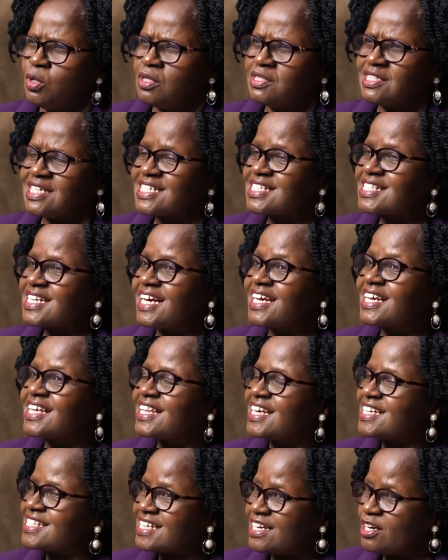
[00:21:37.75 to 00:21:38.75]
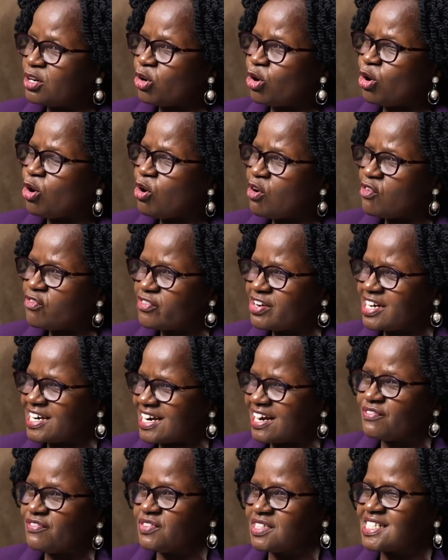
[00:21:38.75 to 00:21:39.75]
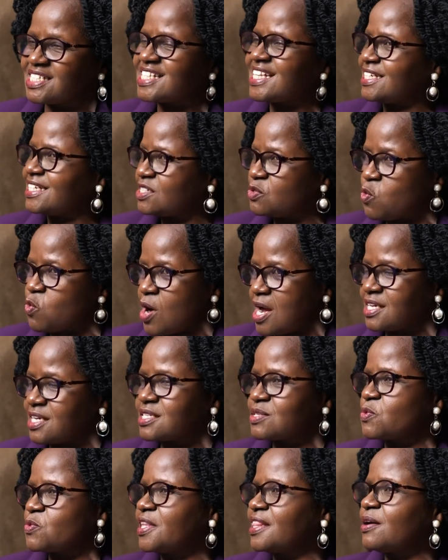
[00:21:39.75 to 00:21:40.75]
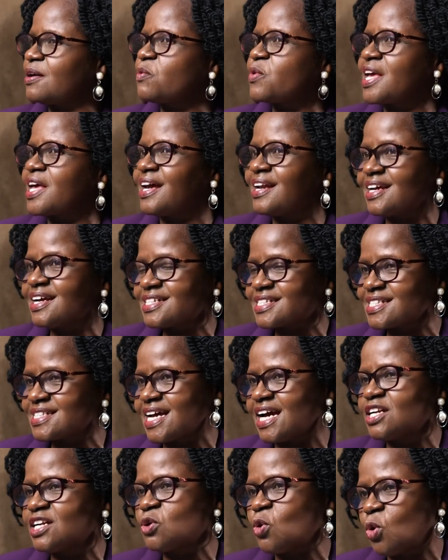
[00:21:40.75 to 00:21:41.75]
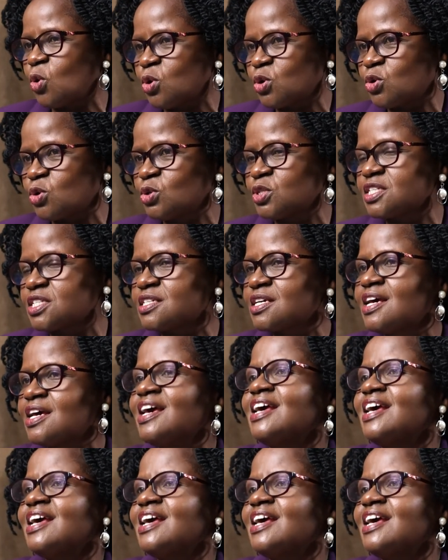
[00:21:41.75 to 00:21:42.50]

Just like there is a law of gravity that works whether we understand or not,